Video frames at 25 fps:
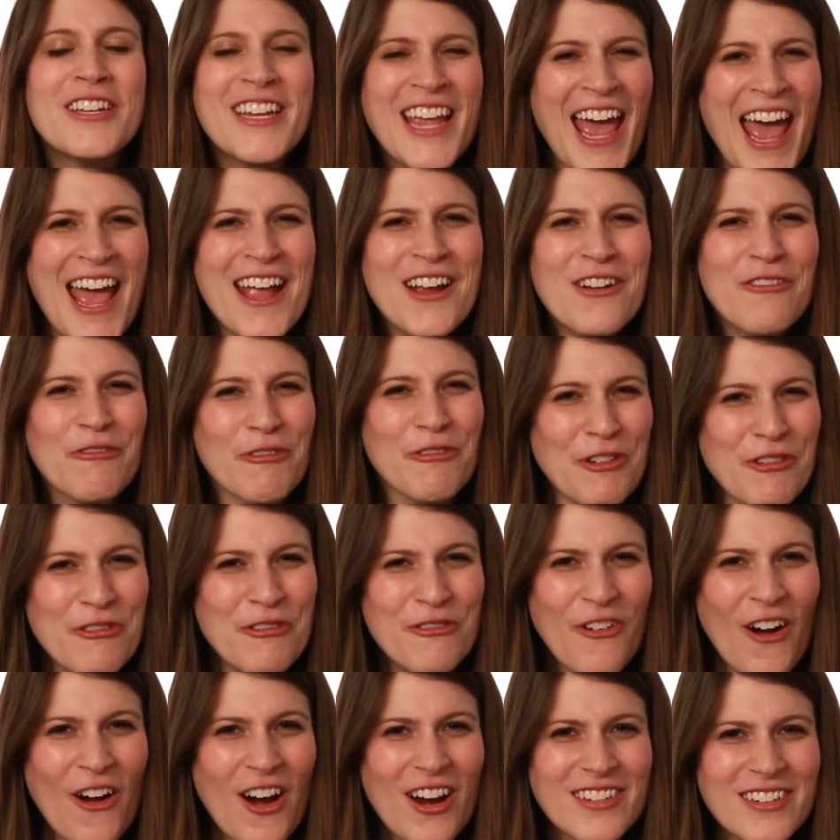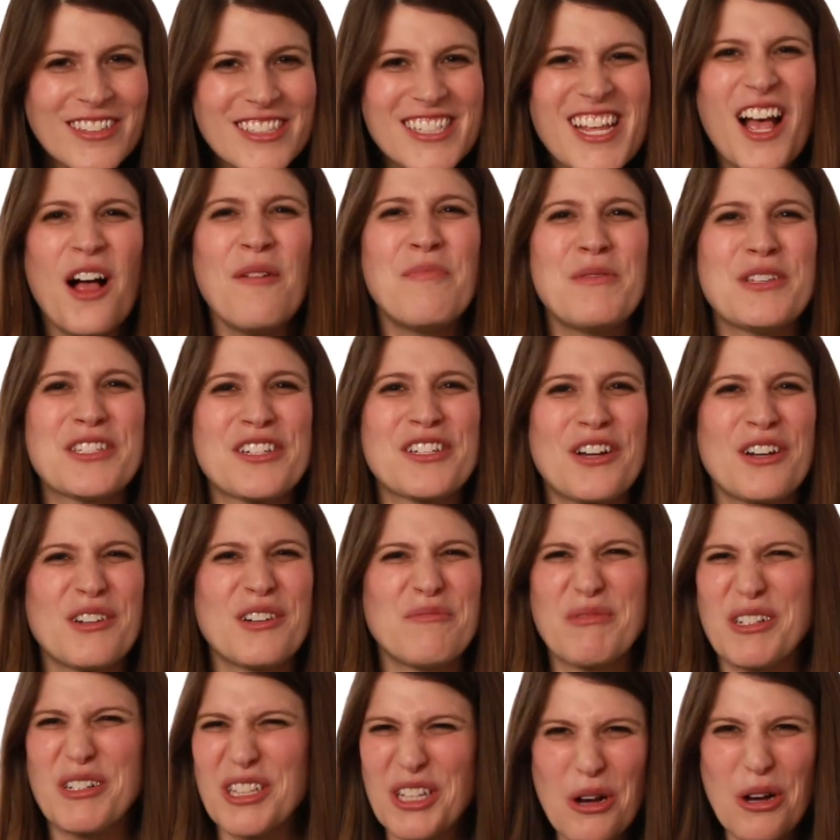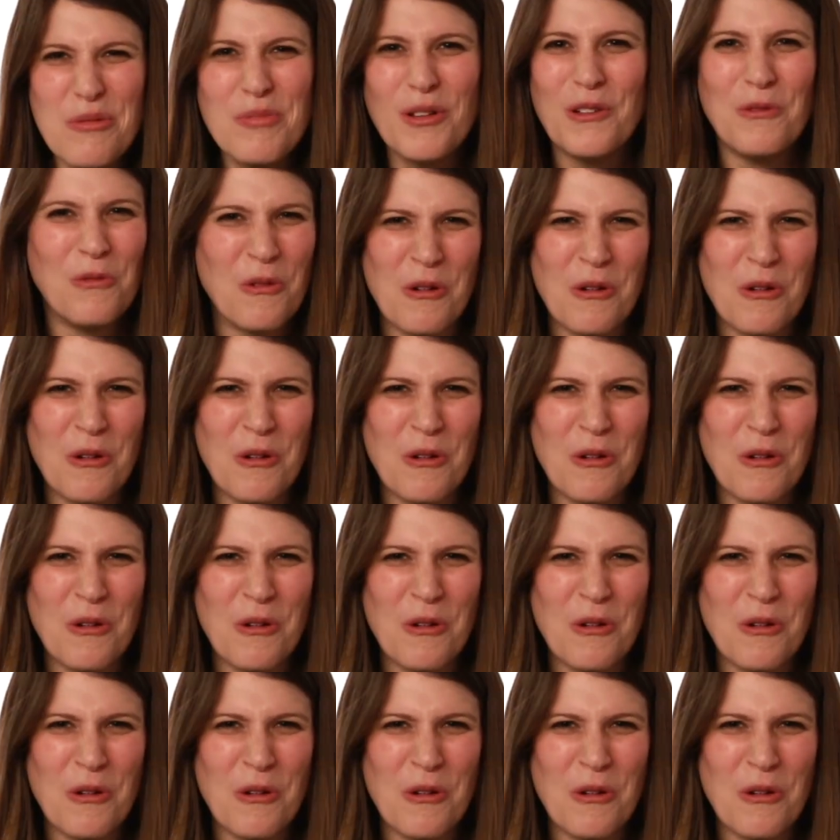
Kangaroo farts help us curb global